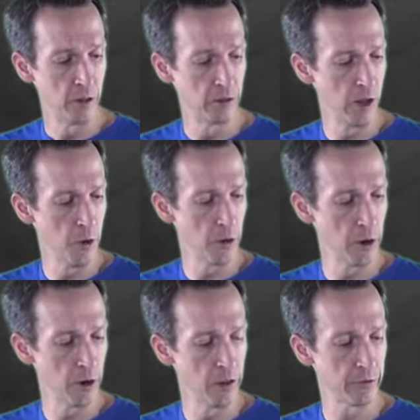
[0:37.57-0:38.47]

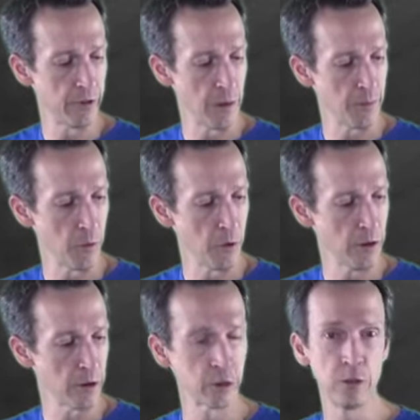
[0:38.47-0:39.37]
lower on the fretboard
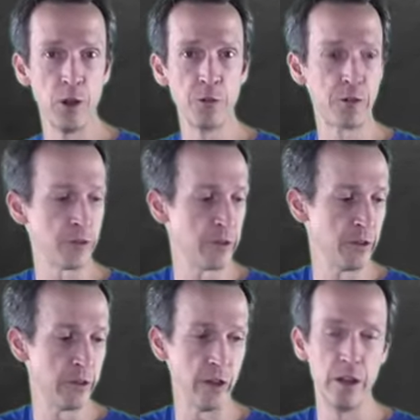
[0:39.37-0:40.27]
or closer to
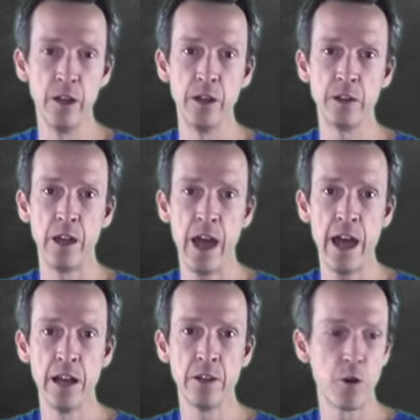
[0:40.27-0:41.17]
the
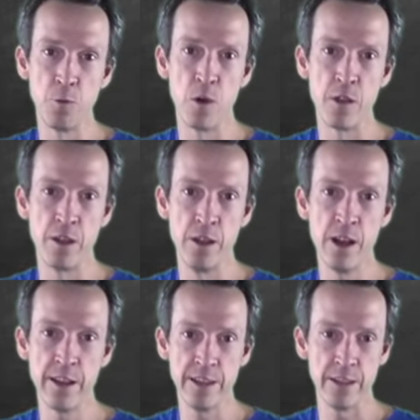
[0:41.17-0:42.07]
head where the
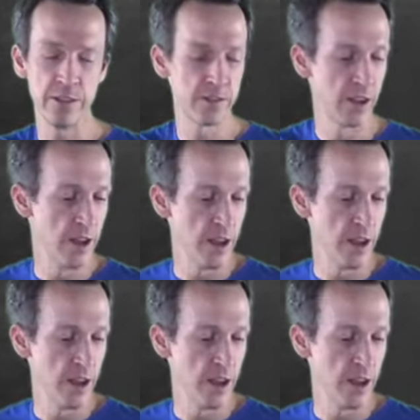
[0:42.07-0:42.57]
nut is,